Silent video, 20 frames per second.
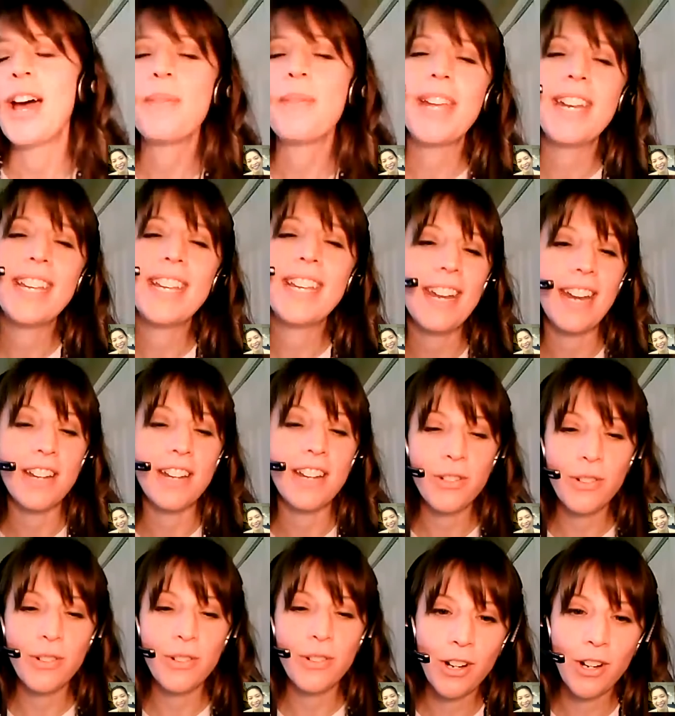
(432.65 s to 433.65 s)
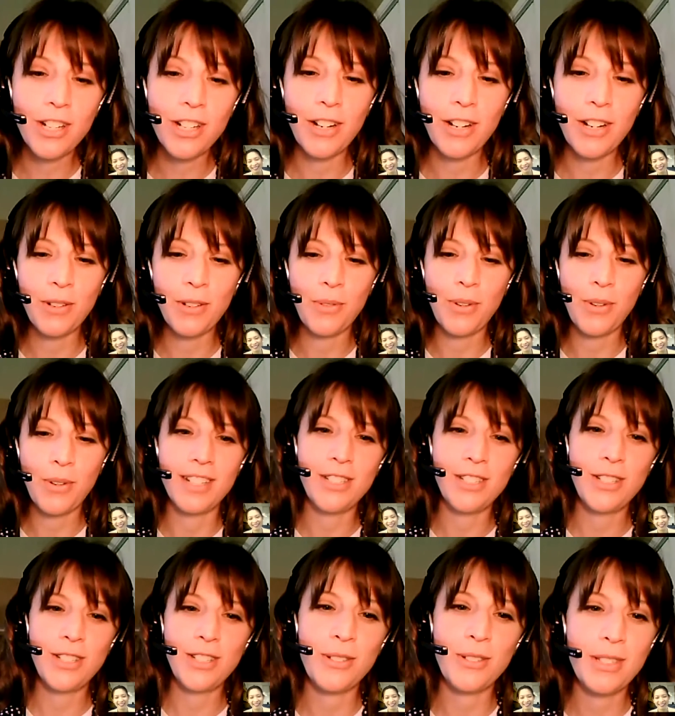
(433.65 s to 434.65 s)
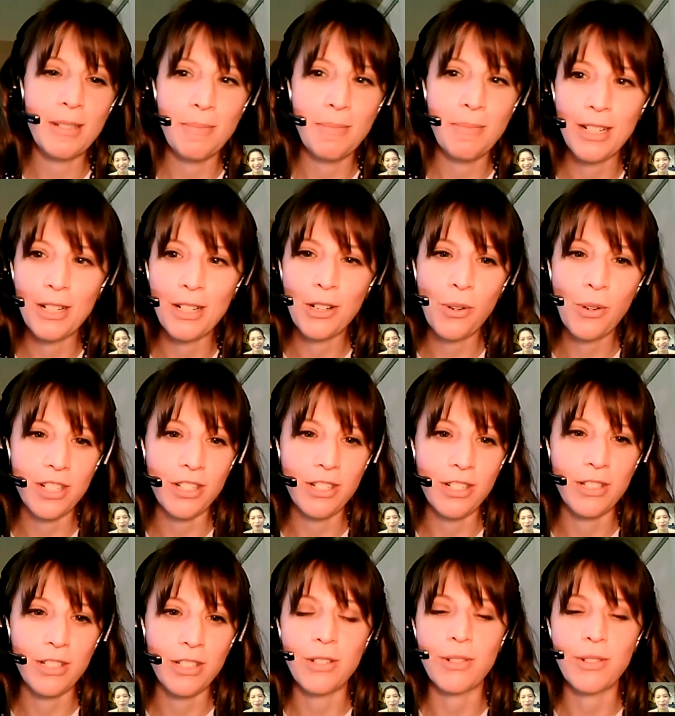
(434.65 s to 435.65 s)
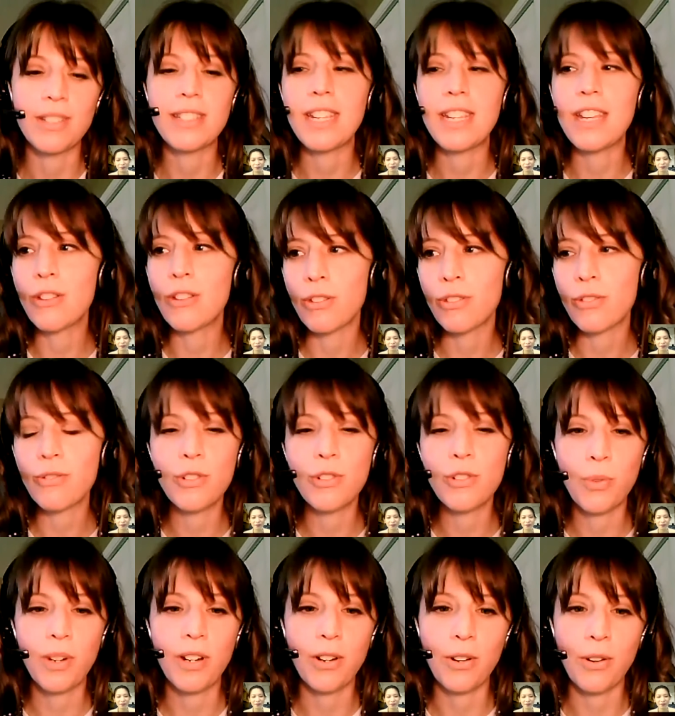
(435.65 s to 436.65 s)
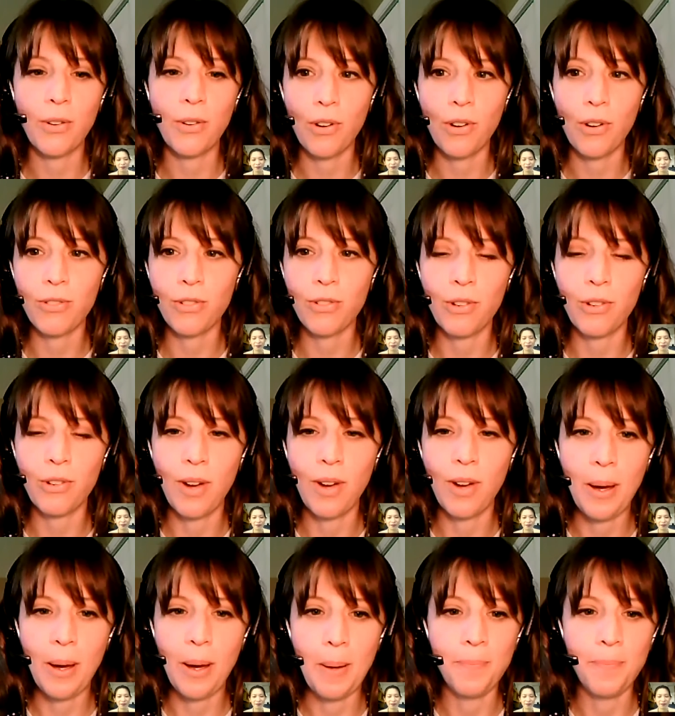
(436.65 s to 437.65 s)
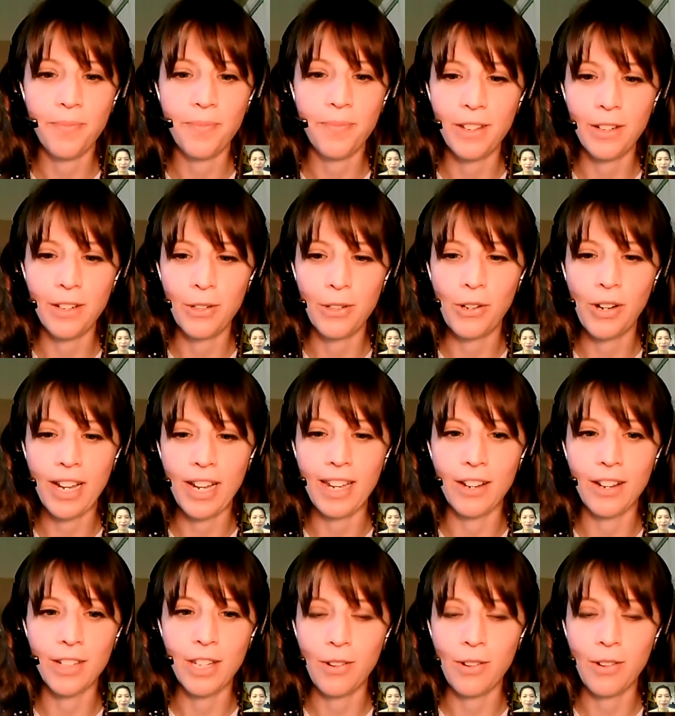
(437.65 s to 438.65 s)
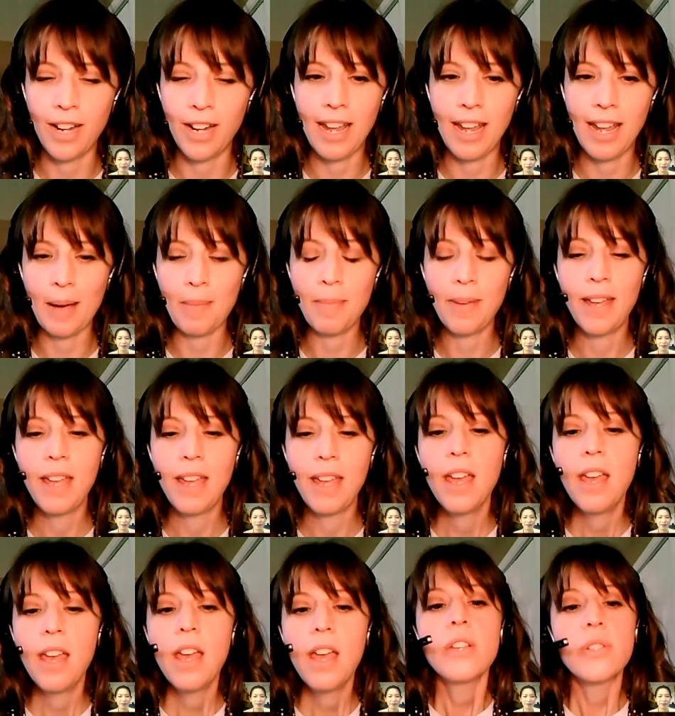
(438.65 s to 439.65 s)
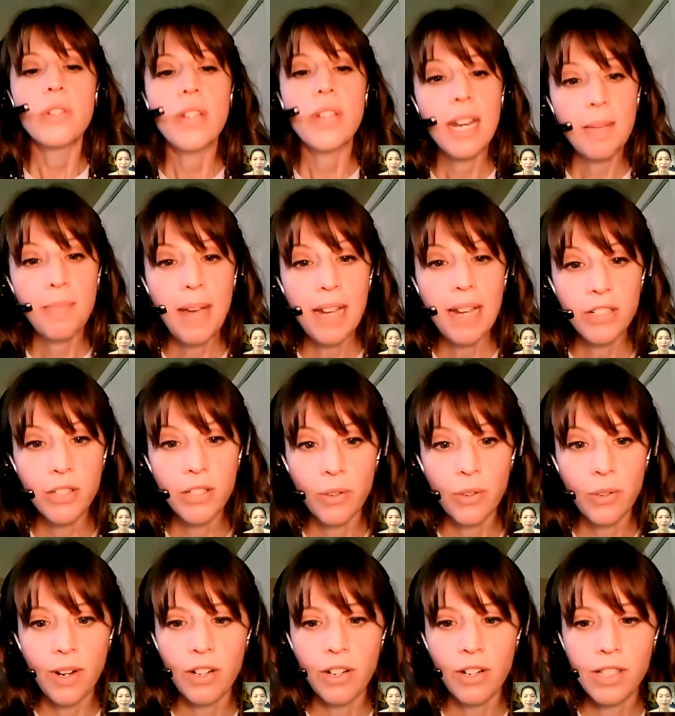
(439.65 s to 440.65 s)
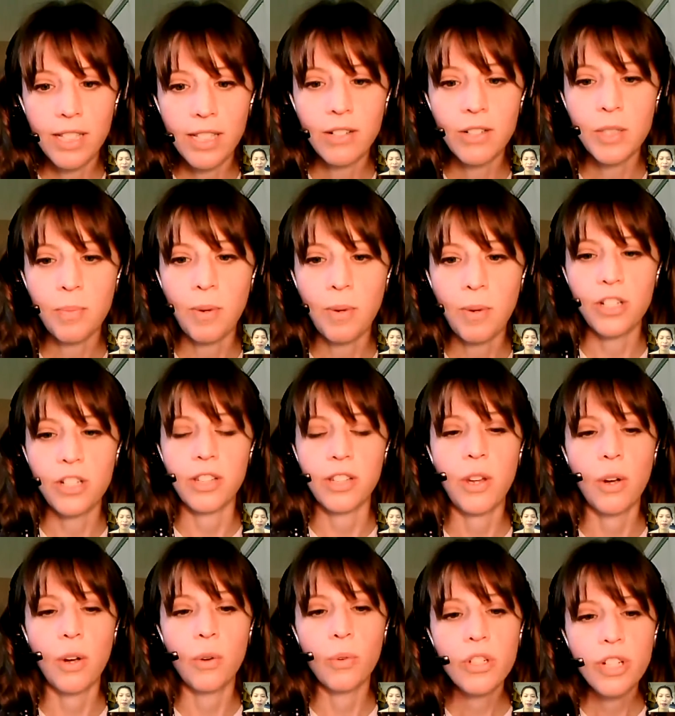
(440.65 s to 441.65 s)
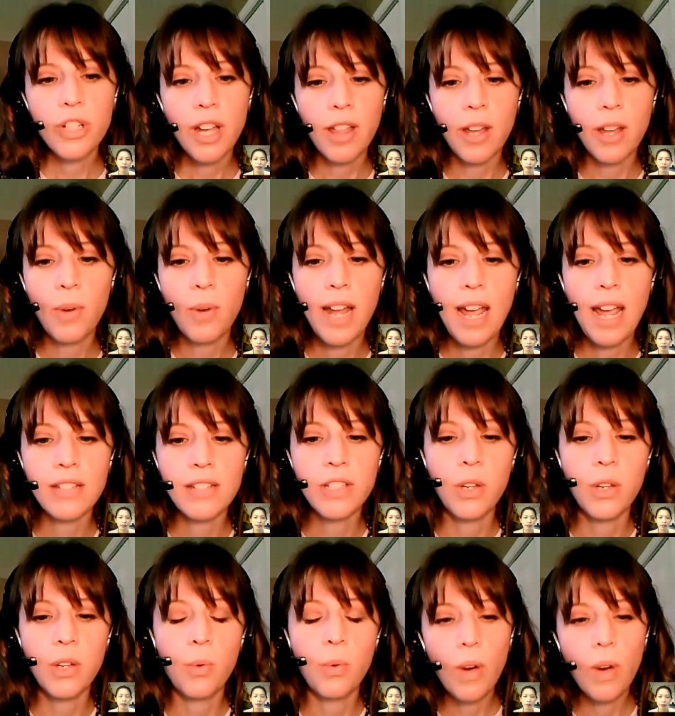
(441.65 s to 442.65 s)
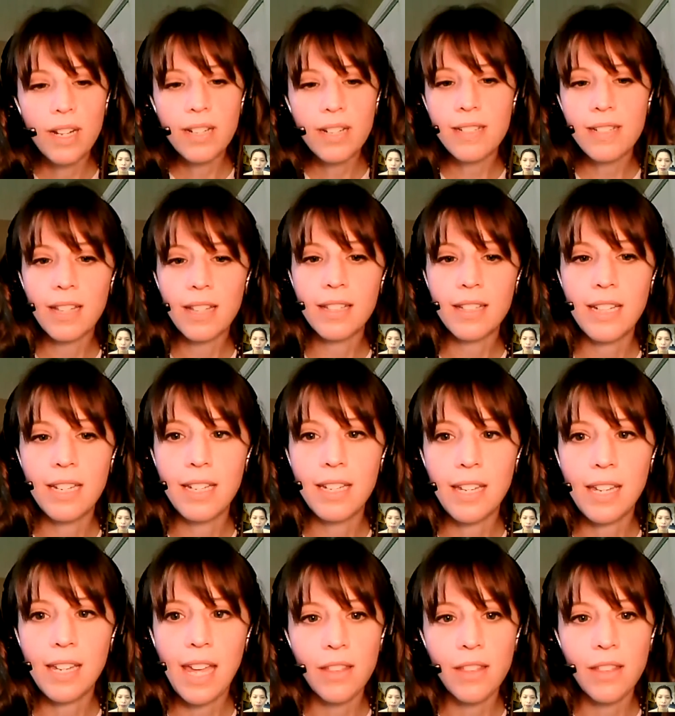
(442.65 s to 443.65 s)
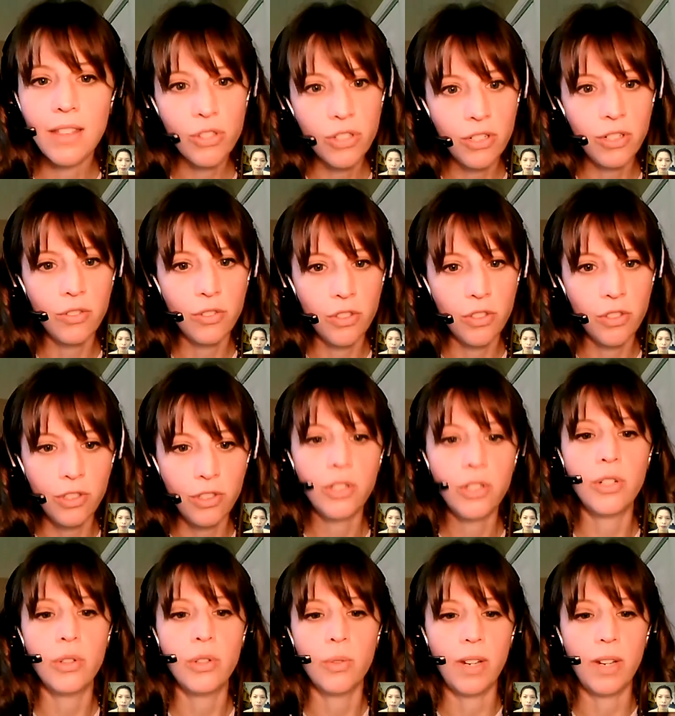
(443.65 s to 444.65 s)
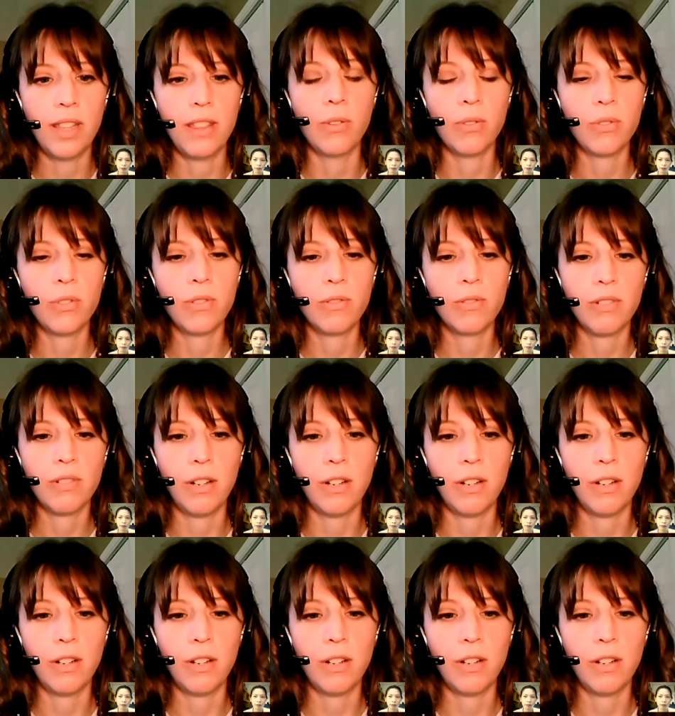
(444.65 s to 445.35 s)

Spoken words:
And again, I do encourage everyone to submit your questions to us either through Twitter or through the Google Hangout Q&A app. So getting back to the Record Clearance Project, though, Rochelle, I want to ask you, what exactly can the students do in those,